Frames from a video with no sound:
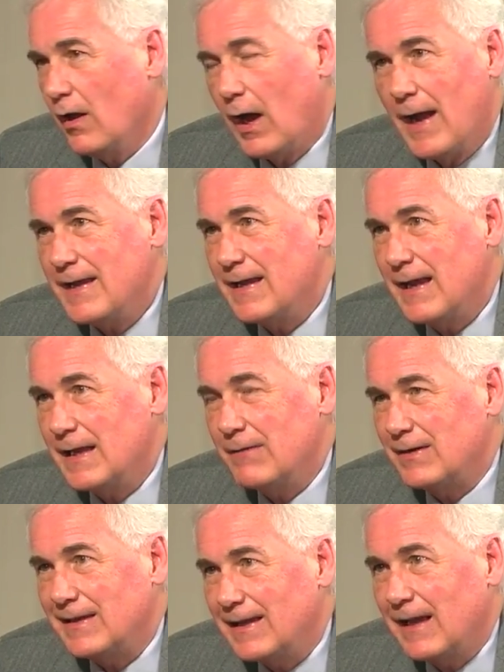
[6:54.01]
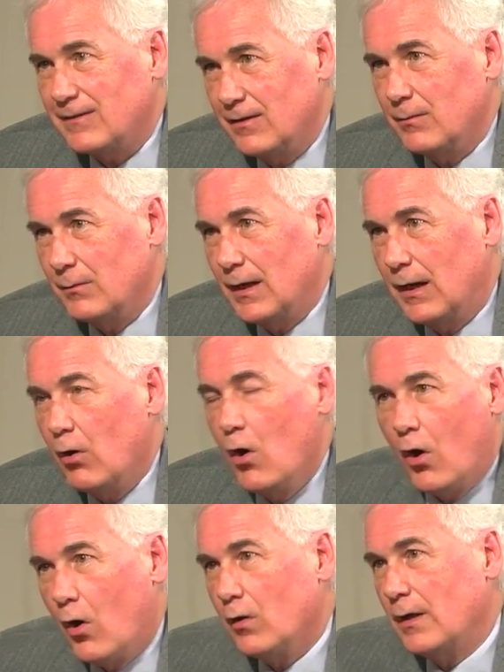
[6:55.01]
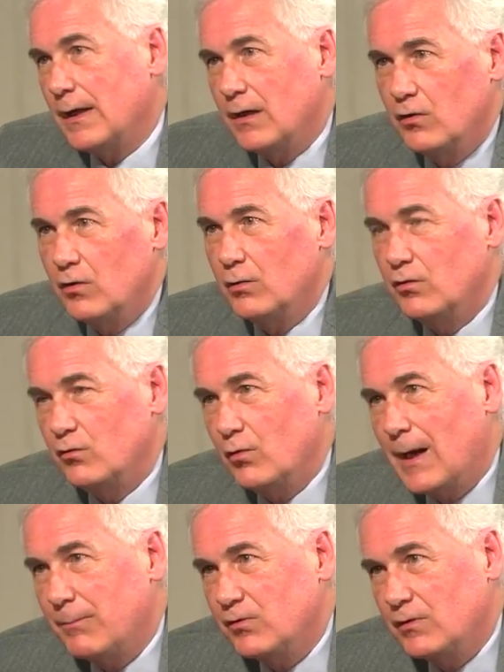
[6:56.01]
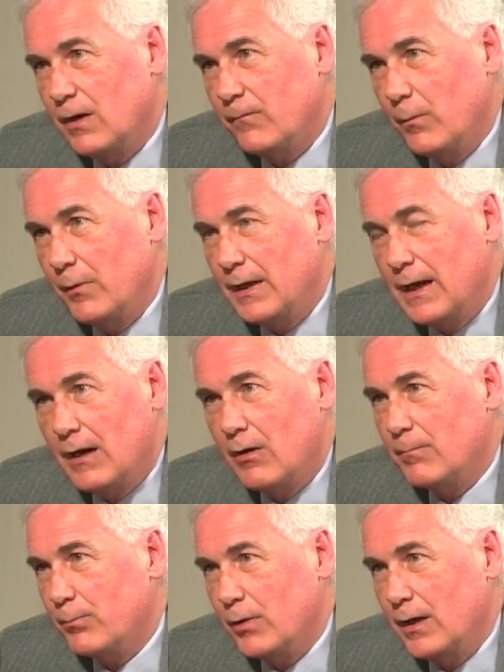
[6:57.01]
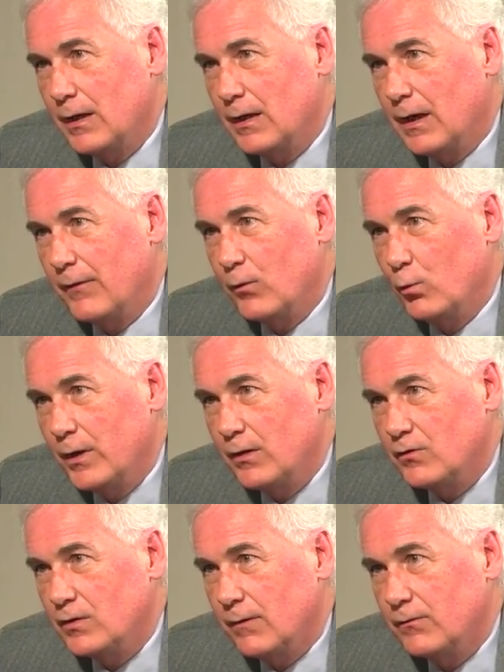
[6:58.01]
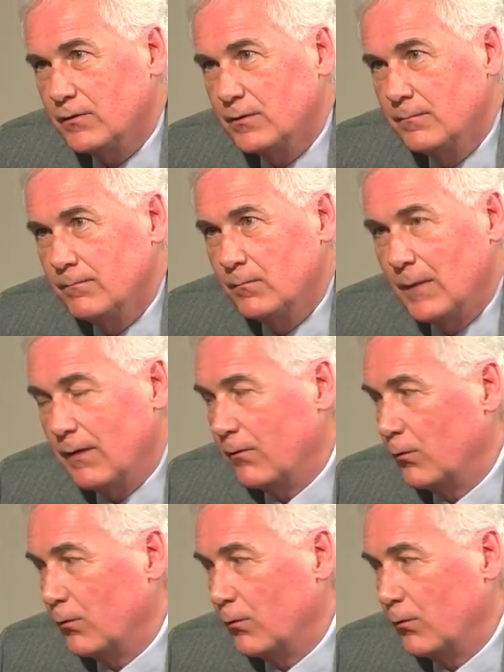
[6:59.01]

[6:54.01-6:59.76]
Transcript: I can't even get to them now. All I can do is drop stuff from the air and pray to God the wind shifts. And if the